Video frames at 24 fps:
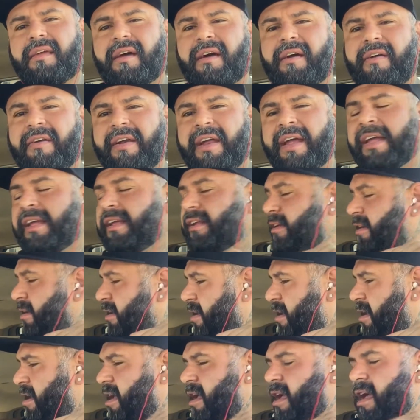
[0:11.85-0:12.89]
All right,
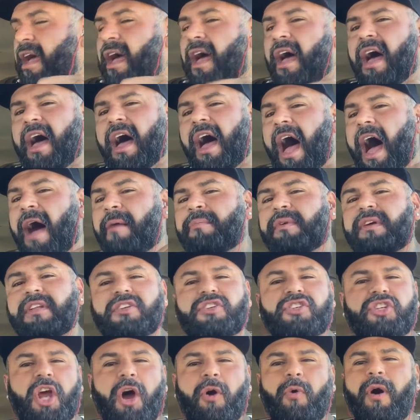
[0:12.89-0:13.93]
I'm gonna
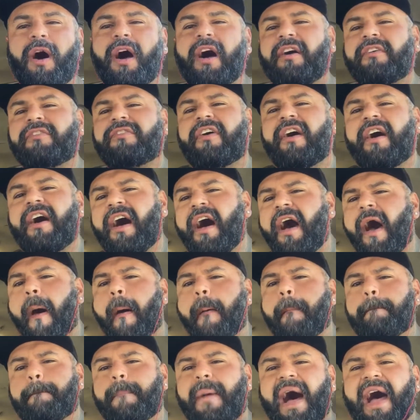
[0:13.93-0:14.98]
show off
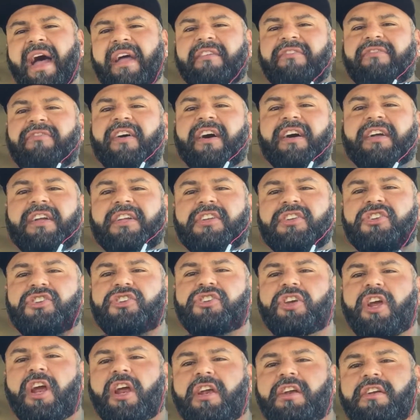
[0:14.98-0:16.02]
my fucking
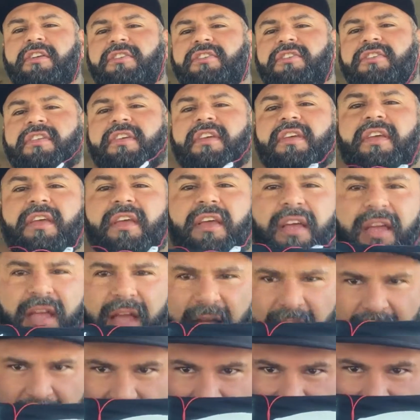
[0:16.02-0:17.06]
shirt.
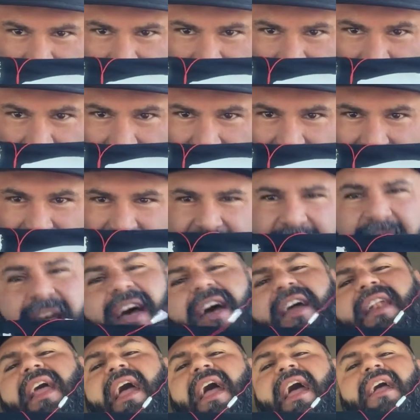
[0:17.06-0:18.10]
I just got it
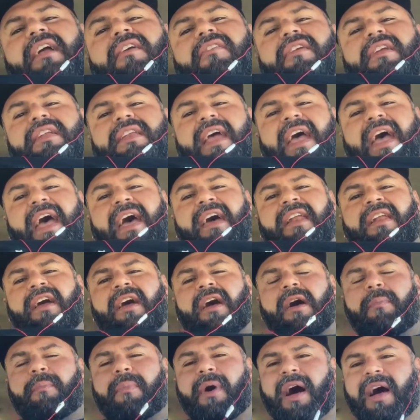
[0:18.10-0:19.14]
done. Angry Dad
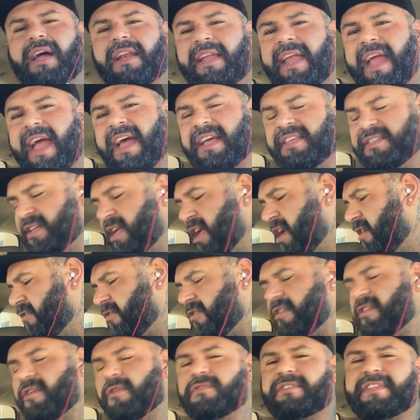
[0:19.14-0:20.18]
podcast.
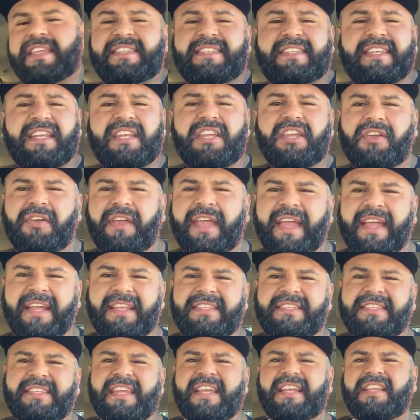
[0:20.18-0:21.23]
For those listening, you
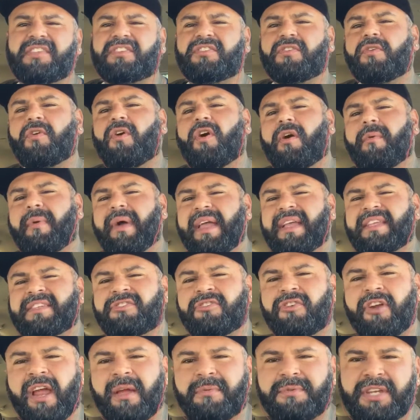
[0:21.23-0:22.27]
can't see it, so go on my
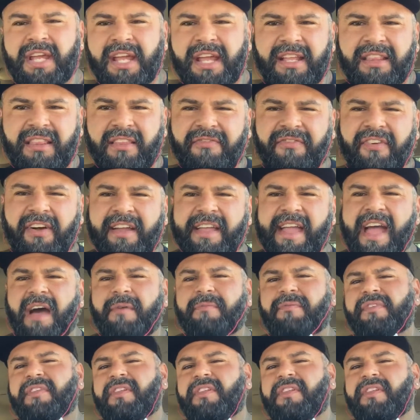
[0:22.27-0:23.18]
Instagram, check it the fuck out.